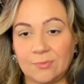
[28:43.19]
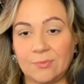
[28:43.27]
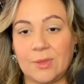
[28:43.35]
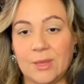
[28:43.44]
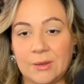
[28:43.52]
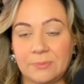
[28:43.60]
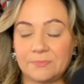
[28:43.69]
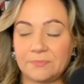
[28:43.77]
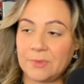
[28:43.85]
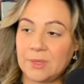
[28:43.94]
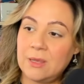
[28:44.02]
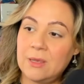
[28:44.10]
Yeah.
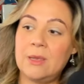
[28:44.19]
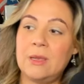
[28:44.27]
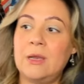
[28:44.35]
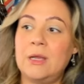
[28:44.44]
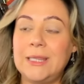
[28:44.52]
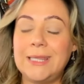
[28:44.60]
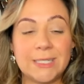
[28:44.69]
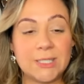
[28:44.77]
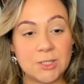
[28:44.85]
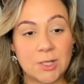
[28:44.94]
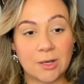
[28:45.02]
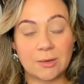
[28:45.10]
Let's
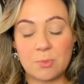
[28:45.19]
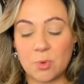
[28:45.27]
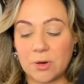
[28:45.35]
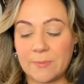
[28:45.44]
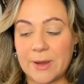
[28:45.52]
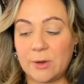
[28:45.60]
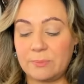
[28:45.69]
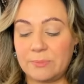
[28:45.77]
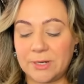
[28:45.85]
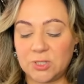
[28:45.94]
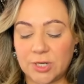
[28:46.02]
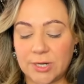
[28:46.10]
talk more about
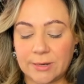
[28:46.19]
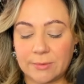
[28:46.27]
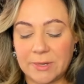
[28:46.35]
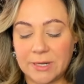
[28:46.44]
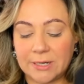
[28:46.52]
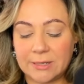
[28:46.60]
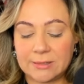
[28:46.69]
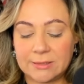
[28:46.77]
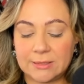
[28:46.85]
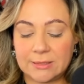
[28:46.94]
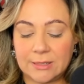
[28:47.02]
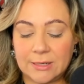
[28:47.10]
budgeting
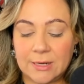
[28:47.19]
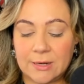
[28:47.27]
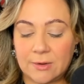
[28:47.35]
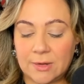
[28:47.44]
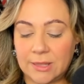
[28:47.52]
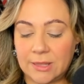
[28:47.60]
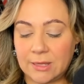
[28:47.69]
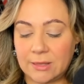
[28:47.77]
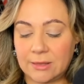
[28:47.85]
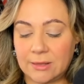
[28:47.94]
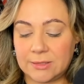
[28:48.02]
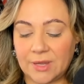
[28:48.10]
because, I think
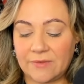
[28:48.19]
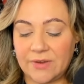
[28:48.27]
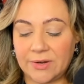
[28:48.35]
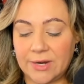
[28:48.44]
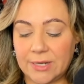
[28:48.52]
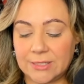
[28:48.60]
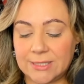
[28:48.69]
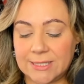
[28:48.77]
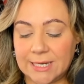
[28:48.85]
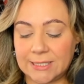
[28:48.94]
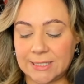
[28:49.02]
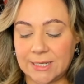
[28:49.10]
it's a very
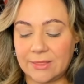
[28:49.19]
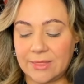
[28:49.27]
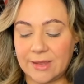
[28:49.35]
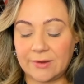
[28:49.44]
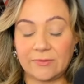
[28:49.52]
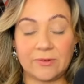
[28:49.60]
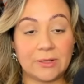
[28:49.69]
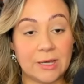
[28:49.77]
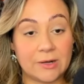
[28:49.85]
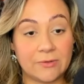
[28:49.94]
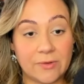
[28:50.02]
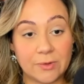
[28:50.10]
unsexy thing for a lot
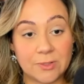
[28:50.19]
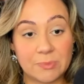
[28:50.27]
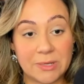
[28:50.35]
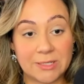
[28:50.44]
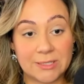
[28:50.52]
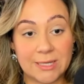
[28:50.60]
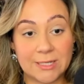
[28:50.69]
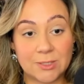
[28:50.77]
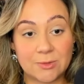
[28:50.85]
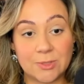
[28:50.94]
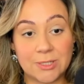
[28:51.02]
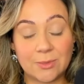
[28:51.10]
of folks because they
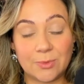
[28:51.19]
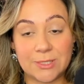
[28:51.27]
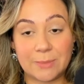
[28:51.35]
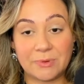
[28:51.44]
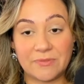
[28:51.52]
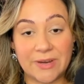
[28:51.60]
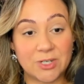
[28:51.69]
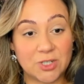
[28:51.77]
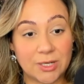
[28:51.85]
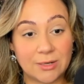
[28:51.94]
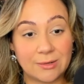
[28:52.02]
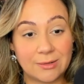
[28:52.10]
associate it with
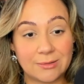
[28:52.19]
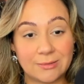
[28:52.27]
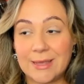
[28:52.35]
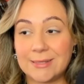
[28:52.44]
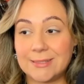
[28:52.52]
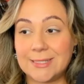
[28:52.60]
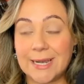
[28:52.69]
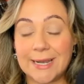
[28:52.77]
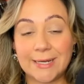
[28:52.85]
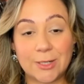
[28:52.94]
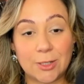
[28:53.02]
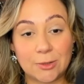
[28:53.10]
deprivation and
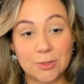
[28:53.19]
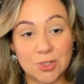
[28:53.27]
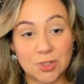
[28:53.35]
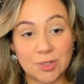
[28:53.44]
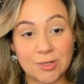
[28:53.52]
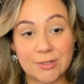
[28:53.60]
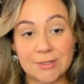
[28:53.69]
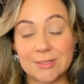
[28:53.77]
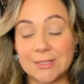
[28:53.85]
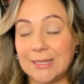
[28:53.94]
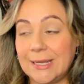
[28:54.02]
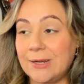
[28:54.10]
diet culture and
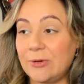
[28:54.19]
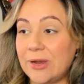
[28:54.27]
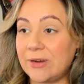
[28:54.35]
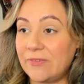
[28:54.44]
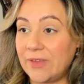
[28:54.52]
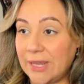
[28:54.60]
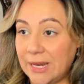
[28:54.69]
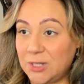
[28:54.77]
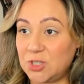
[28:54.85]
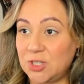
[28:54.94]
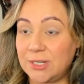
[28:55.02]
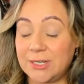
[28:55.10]
delayed
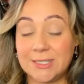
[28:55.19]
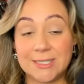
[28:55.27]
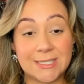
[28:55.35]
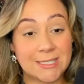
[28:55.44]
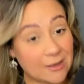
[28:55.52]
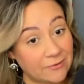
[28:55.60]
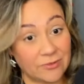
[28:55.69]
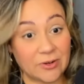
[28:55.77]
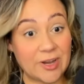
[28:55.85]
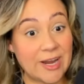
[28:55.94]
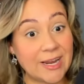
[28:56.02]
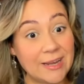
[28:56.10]
gratification and
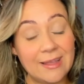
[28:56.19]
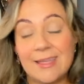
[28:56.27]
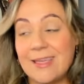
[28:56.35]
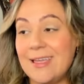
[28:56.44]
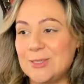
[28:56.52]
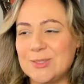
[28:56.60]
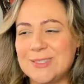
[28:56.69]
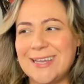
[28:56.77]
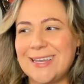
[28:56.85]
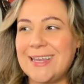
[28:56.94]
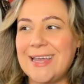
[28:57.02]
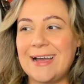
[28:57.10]
suffering. So it's
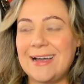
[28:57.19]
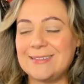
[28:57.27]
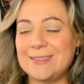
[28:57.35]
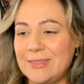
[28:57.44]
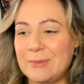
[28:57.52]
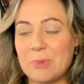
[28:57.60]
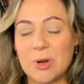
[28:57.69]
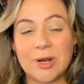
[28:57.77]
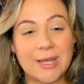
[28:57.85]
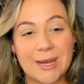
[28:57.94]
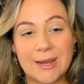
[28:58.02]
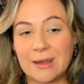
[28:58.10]
like, yeah, the
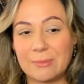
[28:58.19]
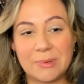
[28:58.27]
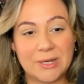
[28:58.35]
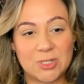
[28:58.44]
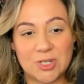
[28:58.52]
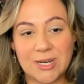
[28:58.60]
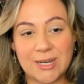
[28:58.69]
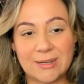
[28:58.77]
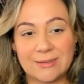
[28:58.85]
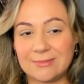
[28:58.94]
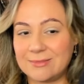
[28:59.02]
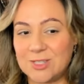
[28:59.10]
marketing on
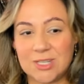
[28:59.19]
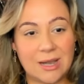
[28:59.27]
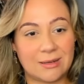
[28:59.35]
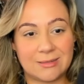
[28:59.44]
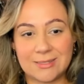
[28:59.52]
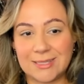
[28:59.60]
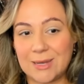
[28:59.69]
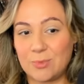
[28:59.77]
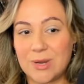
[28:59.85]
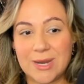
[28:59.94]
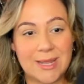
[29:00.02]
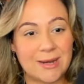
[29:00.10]
budgeting sucks. Like,
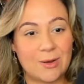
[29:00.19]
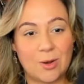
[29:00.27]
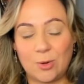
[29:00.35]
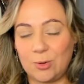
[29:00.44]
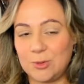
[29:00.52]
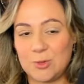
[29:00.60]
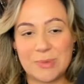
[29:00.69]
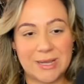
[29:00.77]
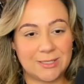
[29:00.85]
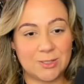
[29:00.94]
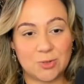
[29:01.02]
we need a whole new message